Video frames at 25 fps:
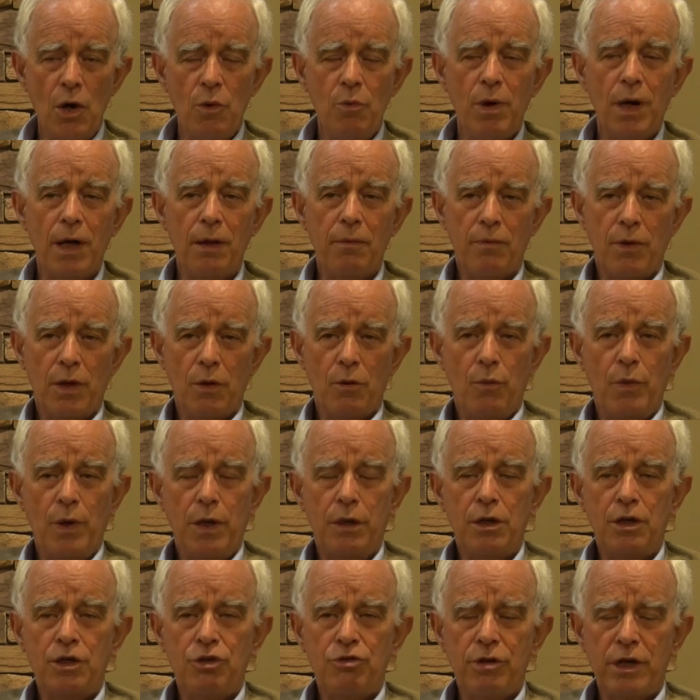Well,
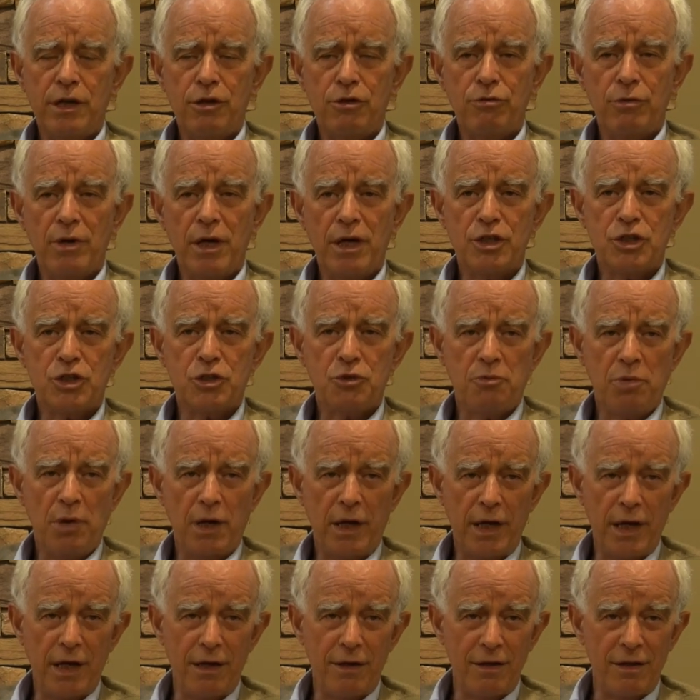when they try to
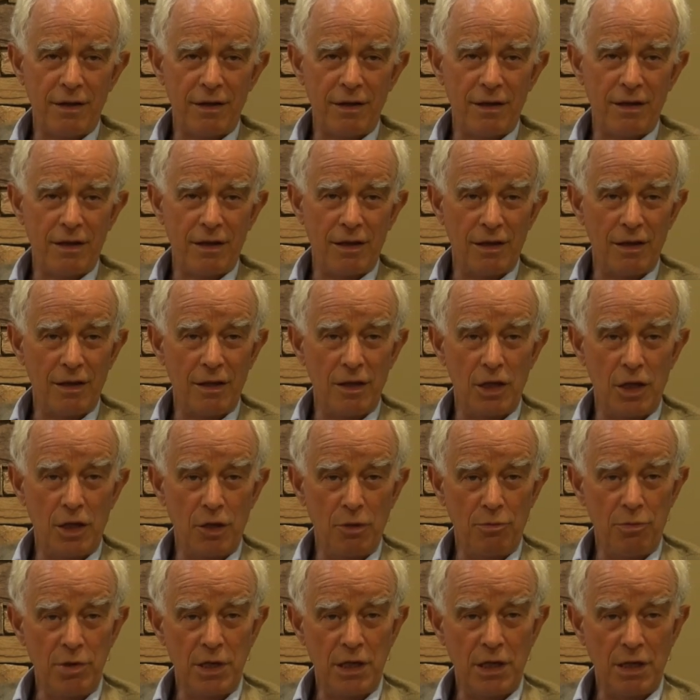explain,
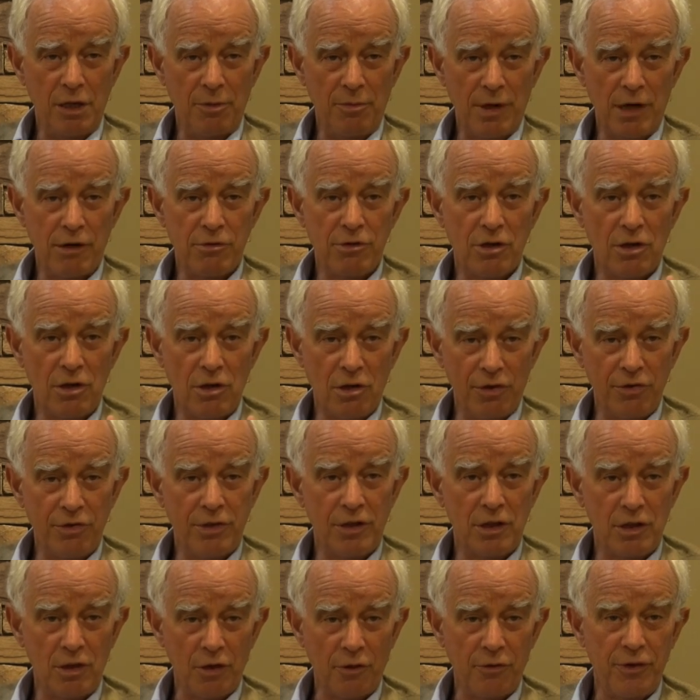you mean about the
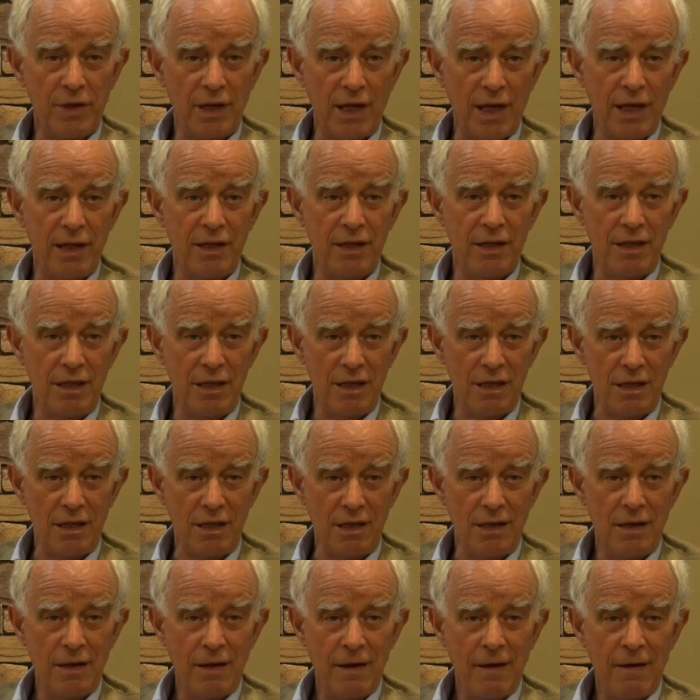content of the NDE?